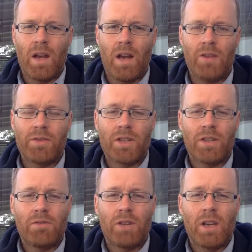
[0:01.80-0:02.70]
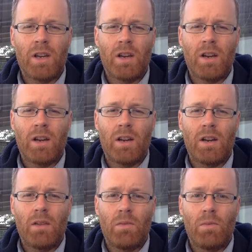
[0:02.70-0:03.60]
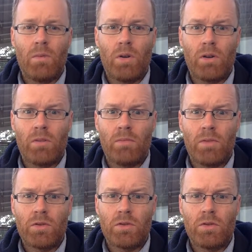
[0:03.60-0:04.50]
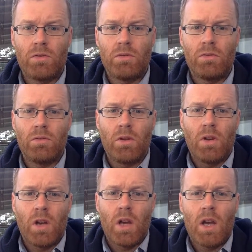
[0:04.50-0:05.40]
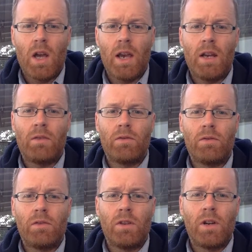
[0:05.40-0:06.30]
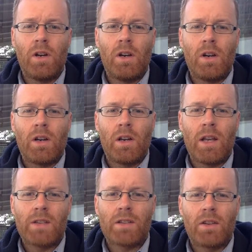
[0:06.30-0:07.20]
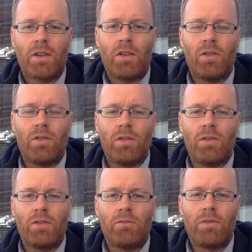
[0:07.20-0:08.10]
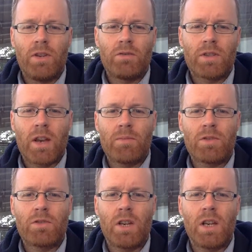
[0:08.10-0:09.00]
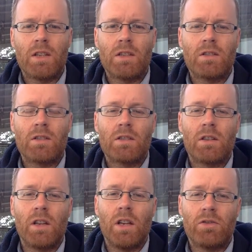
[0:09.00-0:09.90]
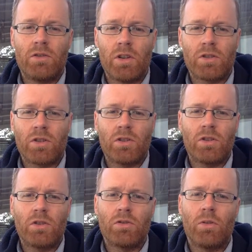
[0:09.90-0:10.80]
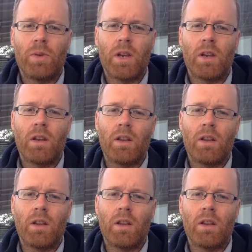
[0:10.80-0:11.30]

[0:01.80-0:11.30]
Hello, it's Daniel here. Welcome to A-level lesson on redox chemistry. This is just an introduction to the topic.